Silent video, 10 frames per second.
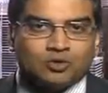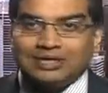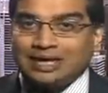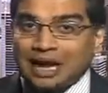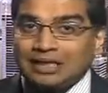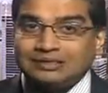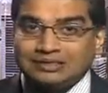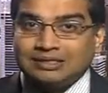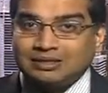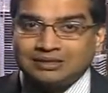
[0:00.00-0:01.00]
though there are
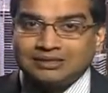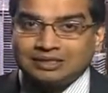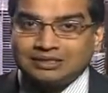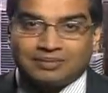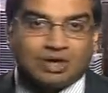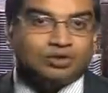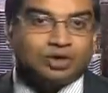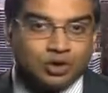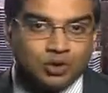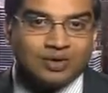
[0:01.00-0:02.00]
still concerns about
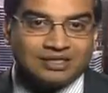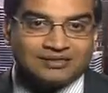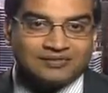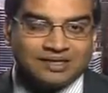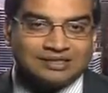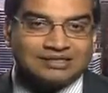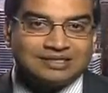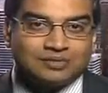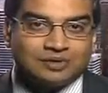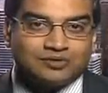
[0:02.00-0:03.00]
the US Fed's
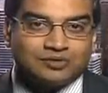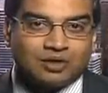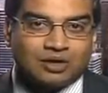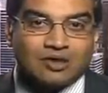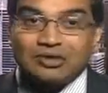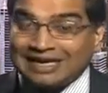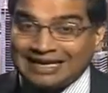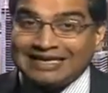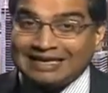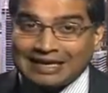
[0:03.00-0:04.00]
stimulus drawdown
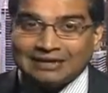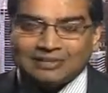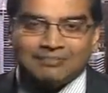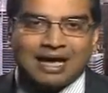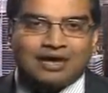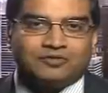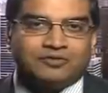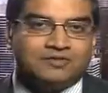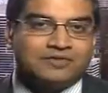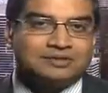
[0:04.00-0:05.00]
lingering in the back
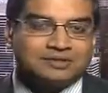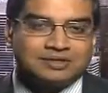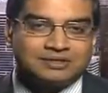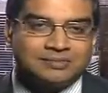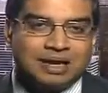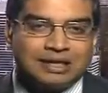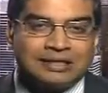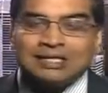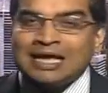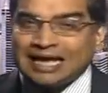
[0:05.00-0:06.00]
of investors'
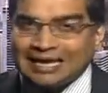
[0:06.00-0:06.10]
minds,